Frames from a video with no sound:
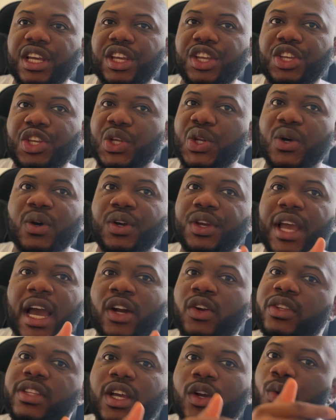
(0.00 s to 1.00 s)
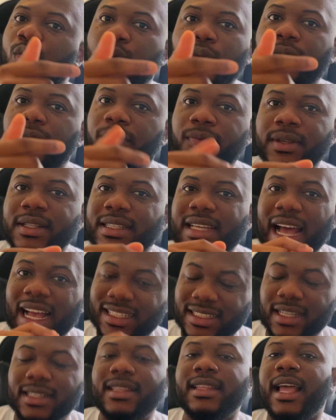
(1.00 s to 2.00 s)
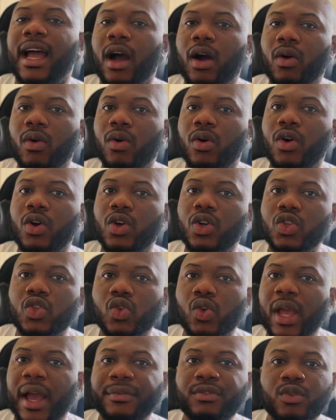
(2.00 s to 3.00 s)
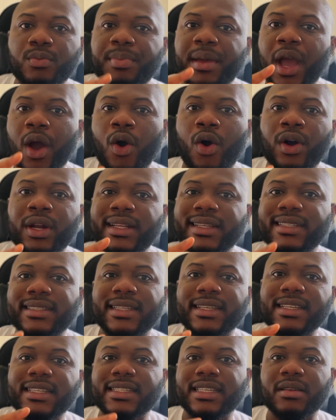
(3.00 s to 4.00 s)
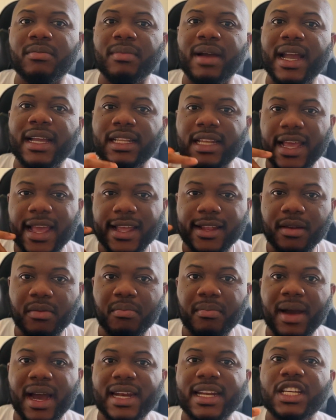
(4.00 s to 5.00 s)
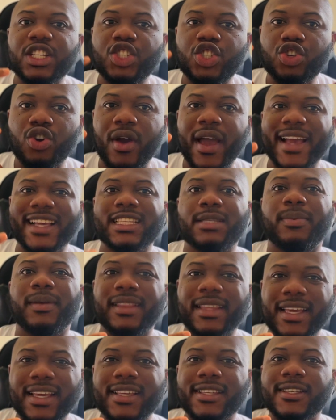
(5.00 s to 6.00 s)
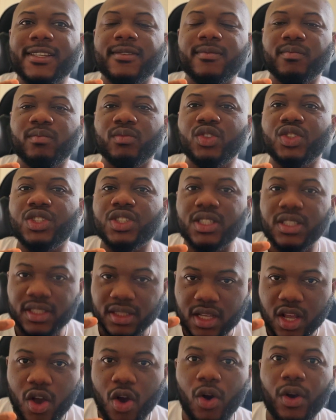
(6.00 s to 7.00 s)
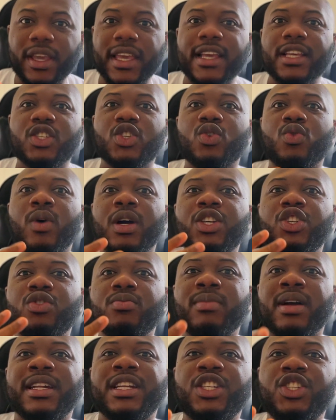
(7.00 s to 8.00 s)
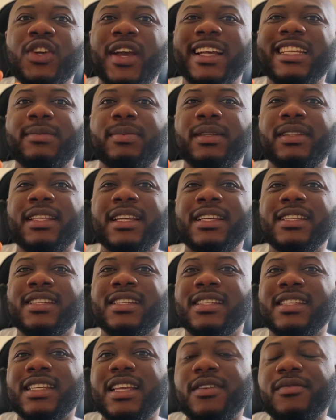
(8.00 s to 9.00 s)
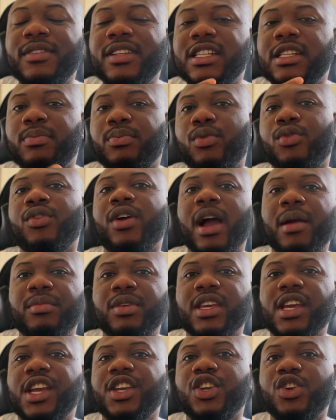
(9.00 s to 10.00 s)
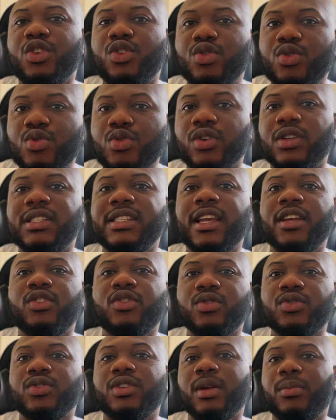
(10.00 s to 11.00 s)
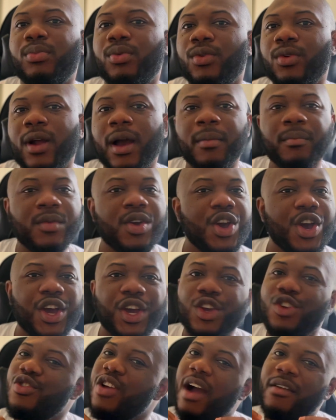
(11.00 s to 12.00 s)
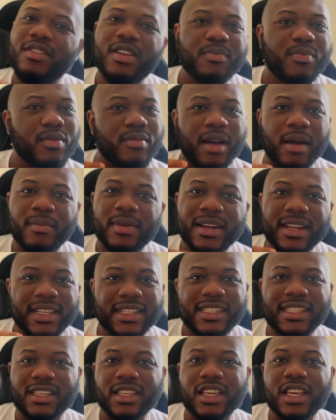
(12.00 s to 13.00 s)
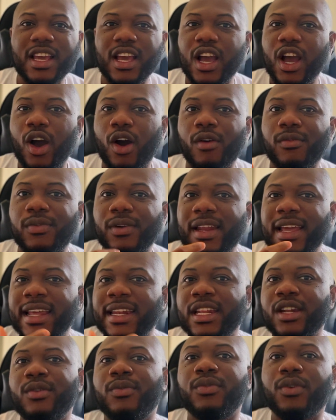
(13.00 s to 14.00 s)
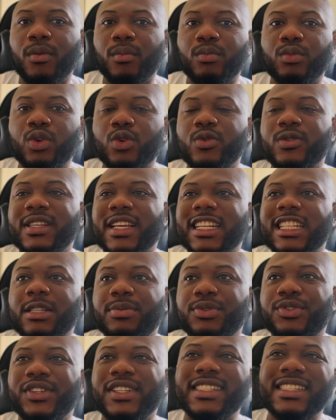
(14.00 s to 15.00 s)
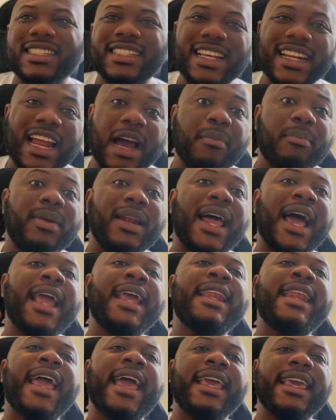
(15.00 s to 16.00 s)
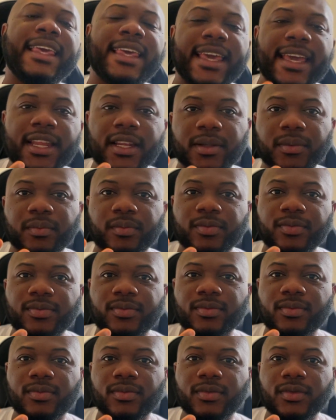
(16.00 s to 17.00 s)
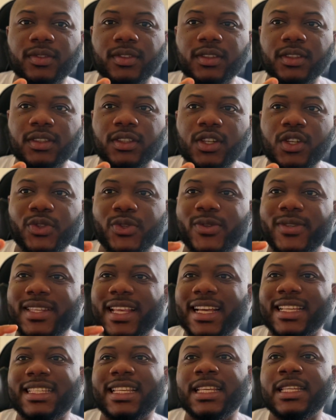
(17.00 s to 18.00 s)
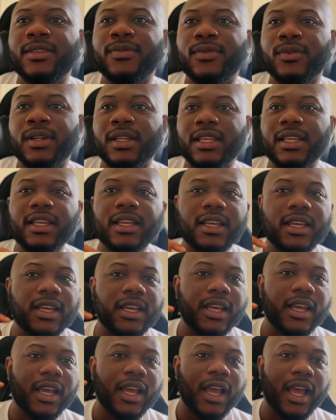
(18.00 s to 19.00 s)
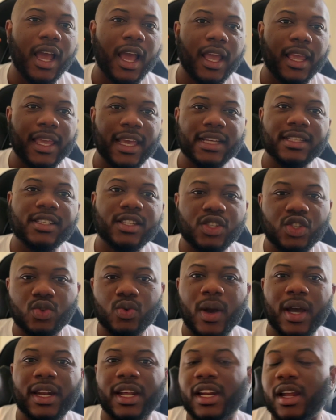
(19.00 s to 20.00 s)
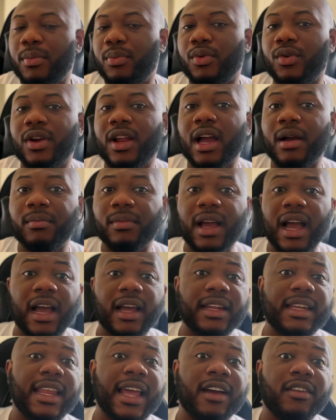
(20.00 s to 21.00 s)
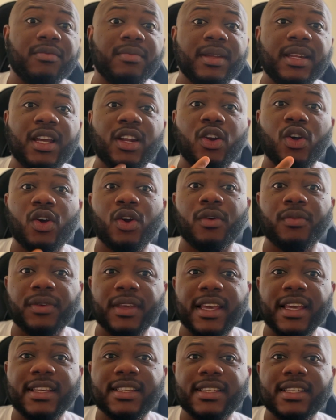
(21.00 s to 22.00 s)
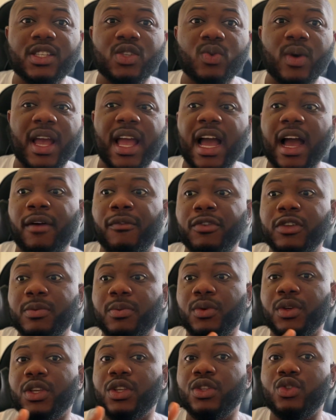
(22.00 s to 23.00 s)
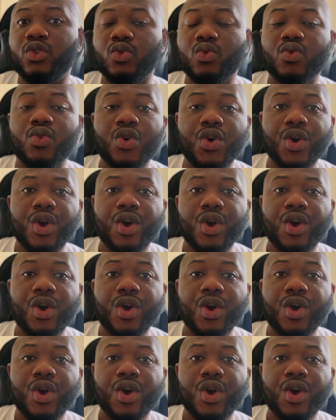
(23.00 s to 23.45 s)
you are not a good fit as of now. So you have to bear all these things in mind and manage your expectations. Okay, so once you manage your expectations, if this program here you do not get onto the program, you have the probability of learning from those experiences and applying again to successfully get into another program. There have been a lot of cases where I have spoken to